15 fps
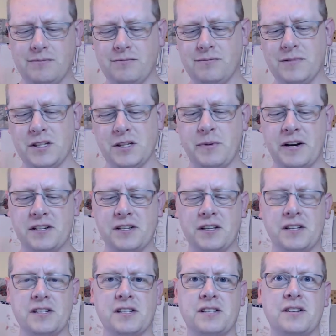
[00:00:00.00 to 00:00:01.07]
Especially
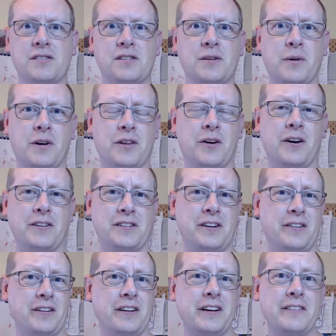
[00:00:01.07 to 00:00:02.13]
since there's no other
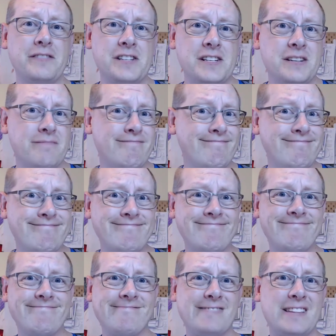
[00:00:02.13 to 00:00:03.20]
alternatives
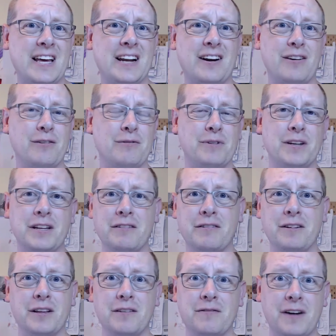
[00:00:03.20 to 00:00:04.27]
that are really,
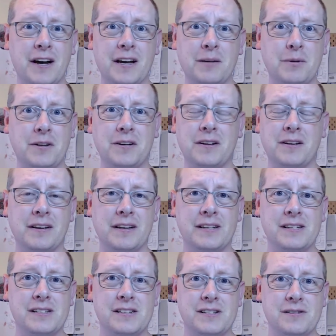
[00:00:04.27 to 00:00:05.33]
really viable.
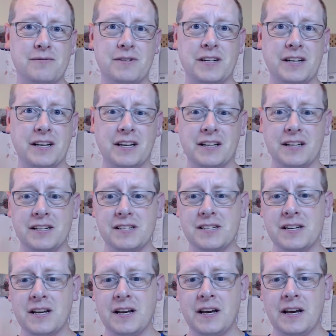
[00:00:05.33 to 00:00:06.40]
It's just ridiculous.
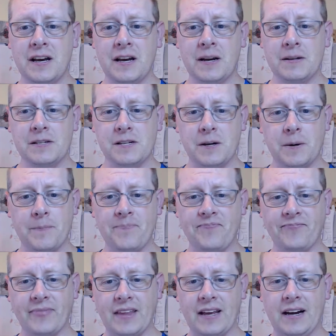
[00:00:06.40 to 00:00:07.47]
So
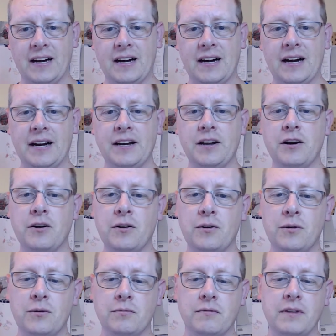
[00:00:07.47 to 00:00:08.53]
I
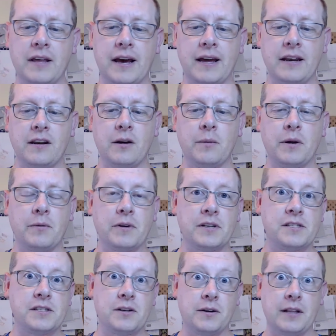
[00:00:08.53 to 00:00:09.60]
know that nobody
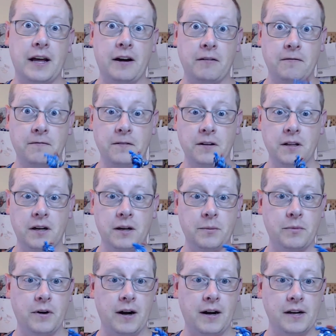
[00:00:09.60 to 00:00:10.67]
wants to allow full-on
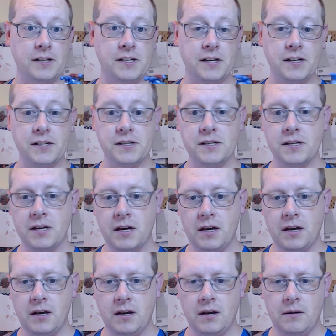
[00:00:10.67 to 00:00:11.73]
proxies,
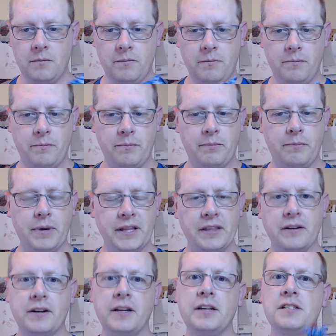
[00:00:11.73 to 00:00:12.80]
but
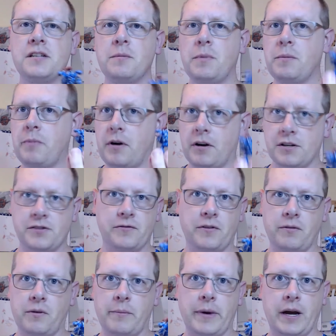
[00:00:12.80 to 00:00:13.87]
there needs to be parts
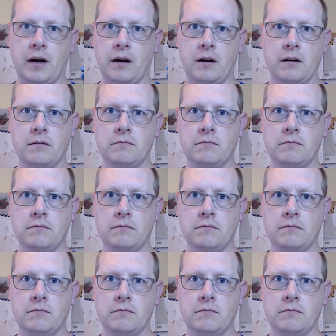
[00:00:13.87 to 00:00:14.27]
for repair